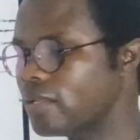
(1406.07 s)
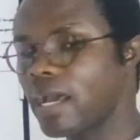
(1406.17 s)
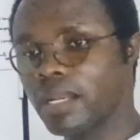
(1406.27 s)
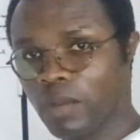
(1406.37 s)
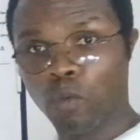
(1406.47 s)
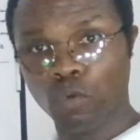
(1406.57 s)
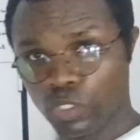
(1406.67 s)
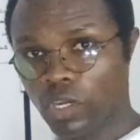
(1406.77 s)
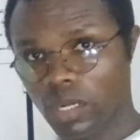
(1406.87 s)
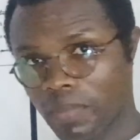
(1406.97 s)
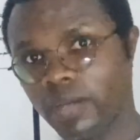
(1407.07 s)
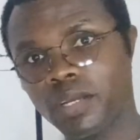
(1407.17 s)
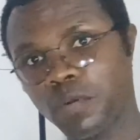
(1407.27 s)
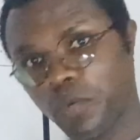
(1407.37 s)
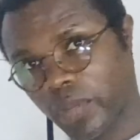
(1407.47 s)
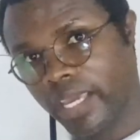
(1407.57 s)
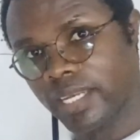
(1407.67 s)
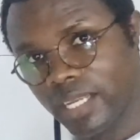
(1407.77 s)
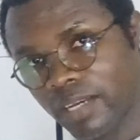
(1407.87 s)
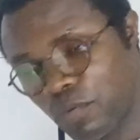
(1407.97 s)
And we'll talk about that when we
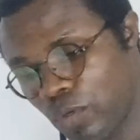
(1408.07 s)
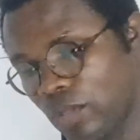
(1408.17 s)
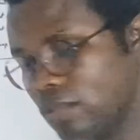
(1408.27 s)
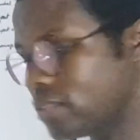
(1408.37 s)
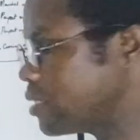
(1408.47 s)
get there. We'll